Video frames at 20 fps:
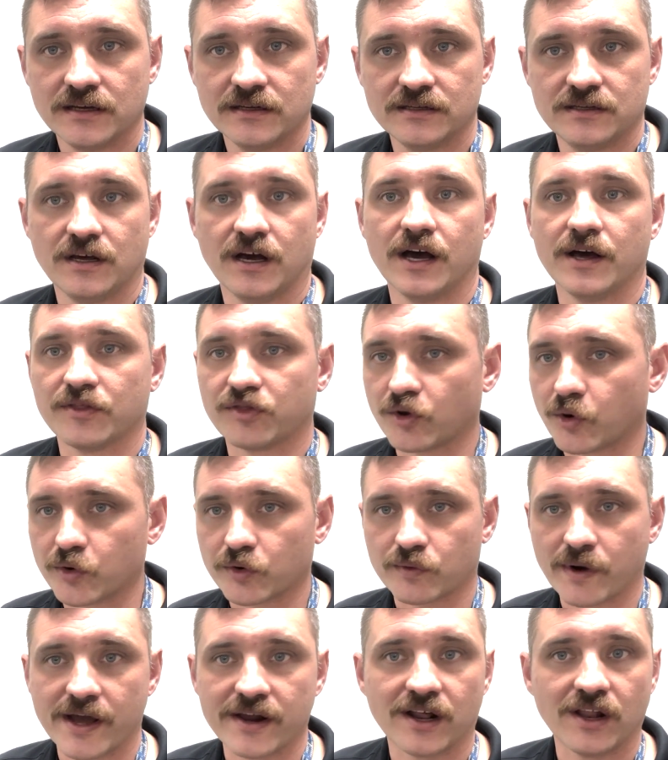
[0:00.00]
thrown
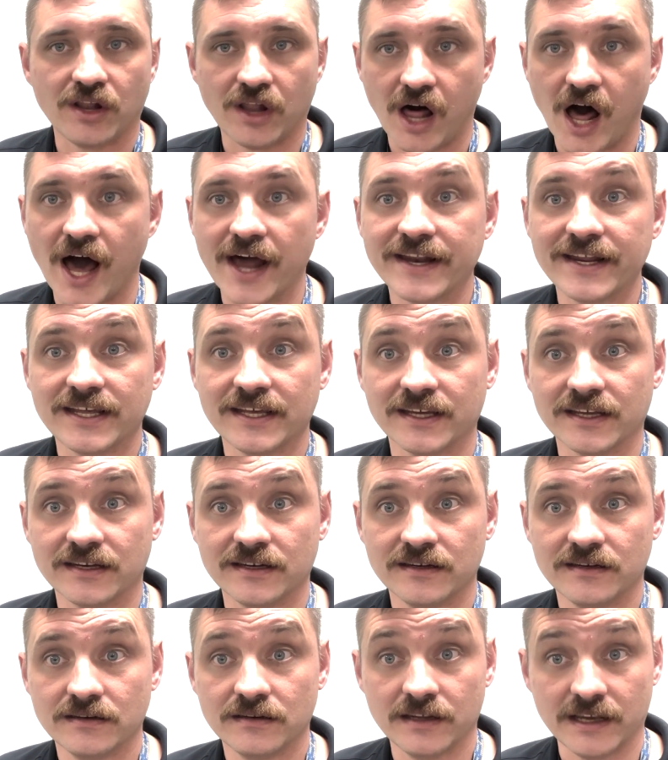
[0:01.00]
around a lot
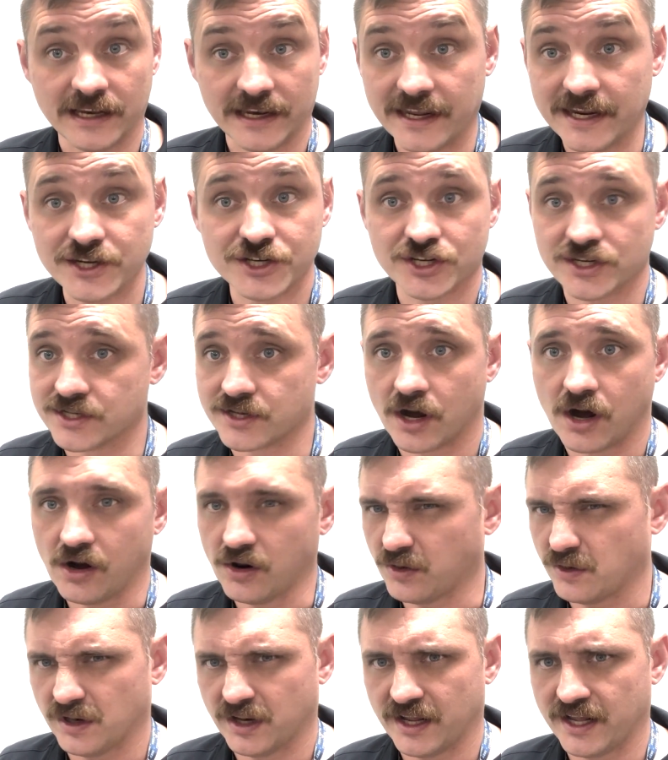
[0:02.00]
in engine
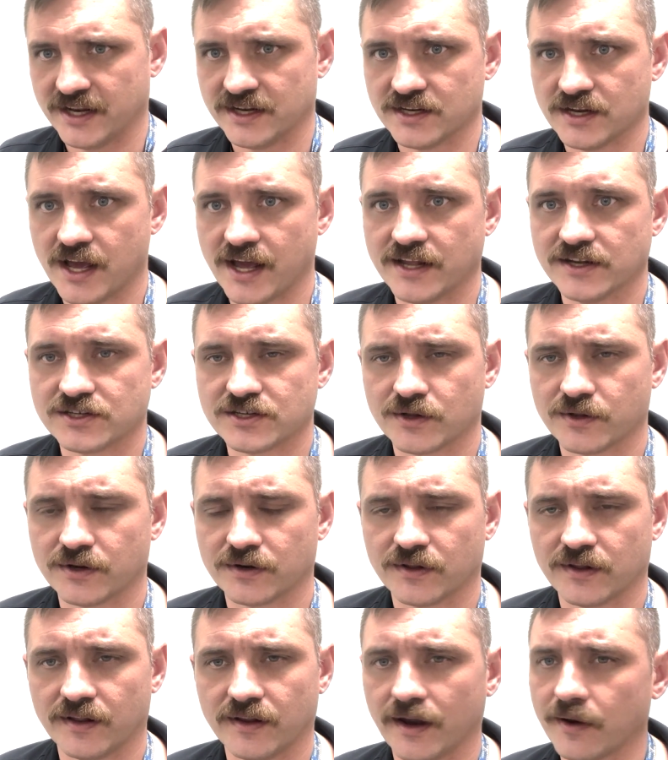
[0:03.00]
talk, and so they're
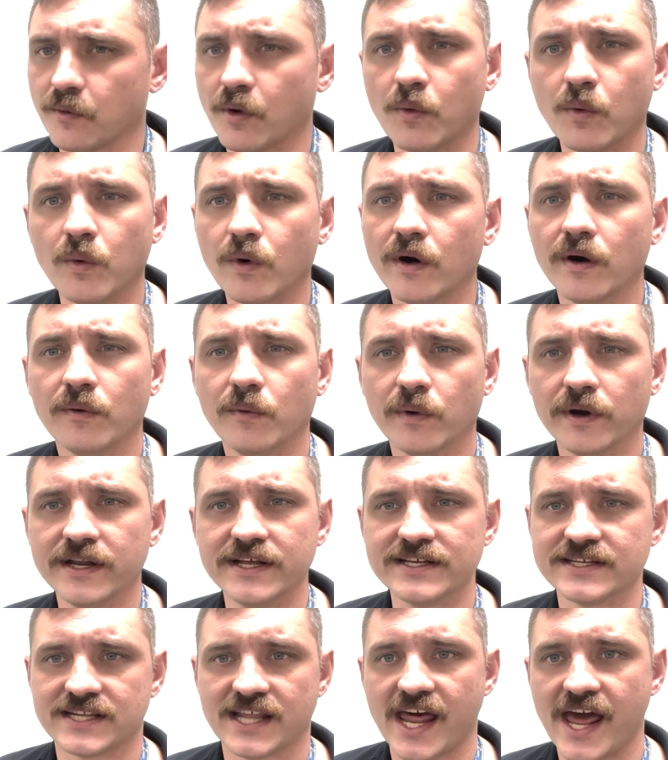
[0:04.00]
like, well, what
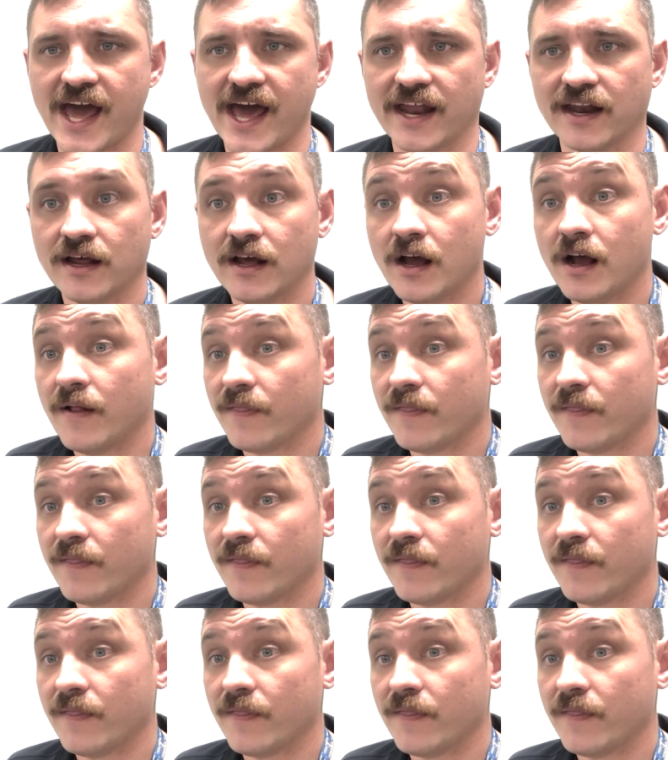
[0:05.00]
is that?